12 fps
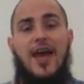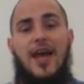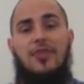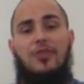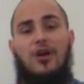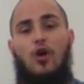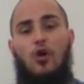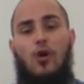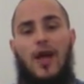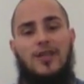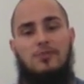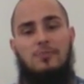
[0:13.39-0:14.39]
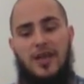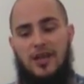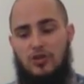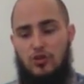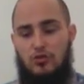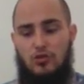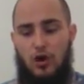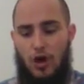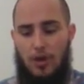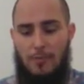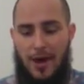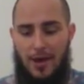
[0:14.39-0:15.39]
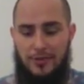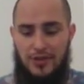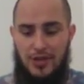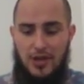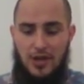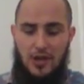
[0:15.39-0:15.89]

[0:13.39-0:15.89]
And the goal has been to talk about